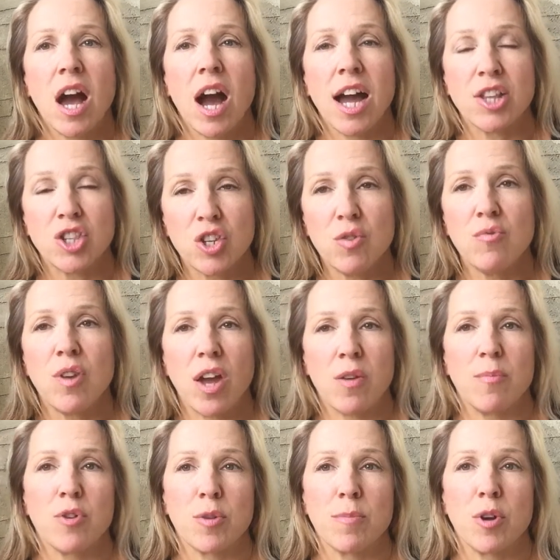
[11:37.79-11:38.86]
I do
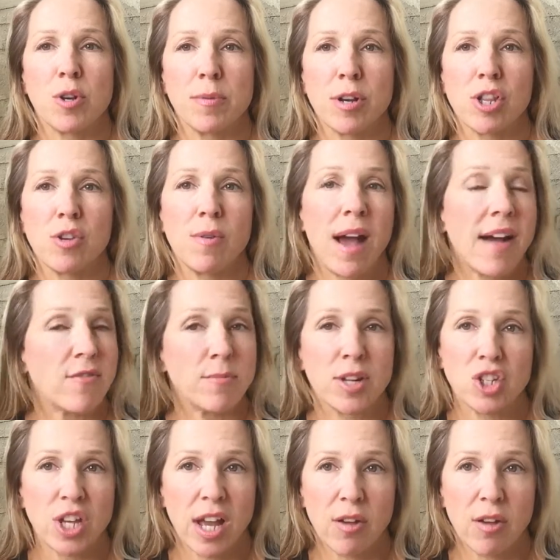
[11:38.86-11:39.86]
know bodybuilders who have a much